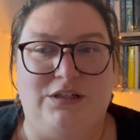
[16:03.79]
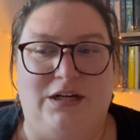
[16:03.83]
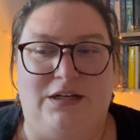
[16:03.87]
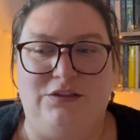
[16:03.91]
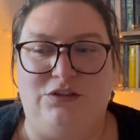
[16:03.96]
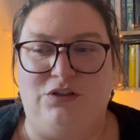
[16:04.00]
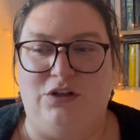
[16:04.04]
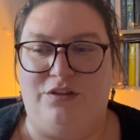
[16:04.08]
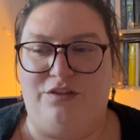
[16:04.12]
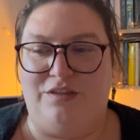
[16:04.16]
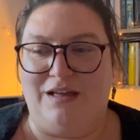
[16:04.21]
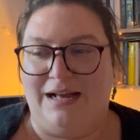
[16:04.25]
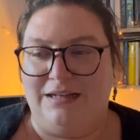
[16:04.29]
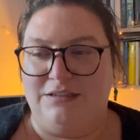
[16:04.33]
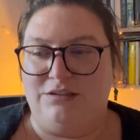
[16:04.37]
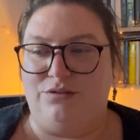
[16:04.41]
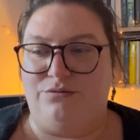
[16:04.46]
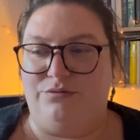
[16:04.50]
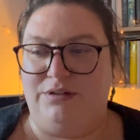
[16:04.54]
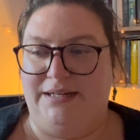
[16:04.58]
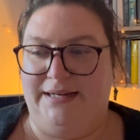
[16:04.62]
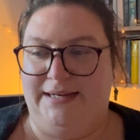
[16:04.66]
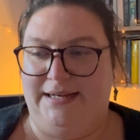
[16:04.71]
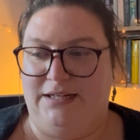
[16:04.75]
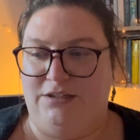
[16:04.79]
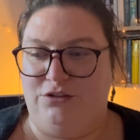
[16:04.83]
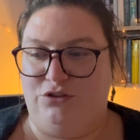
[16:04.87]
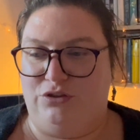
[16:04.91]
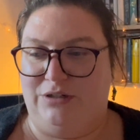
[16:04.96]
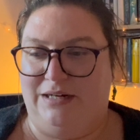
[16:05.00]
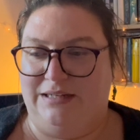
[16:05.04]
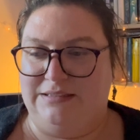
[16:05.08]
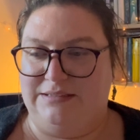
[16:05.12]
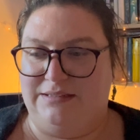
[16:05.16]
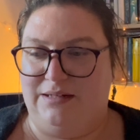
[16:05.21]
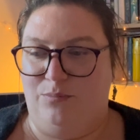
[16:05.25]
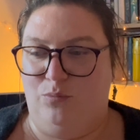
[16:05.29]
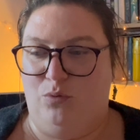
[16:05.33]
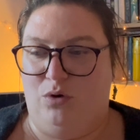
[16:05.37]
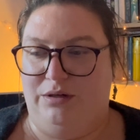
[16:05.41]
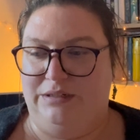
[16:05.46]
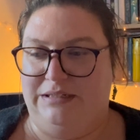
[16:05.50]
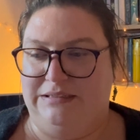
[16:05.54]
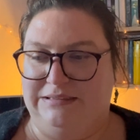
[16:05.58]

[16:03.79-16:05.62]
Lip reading: And so that's a really interesting one,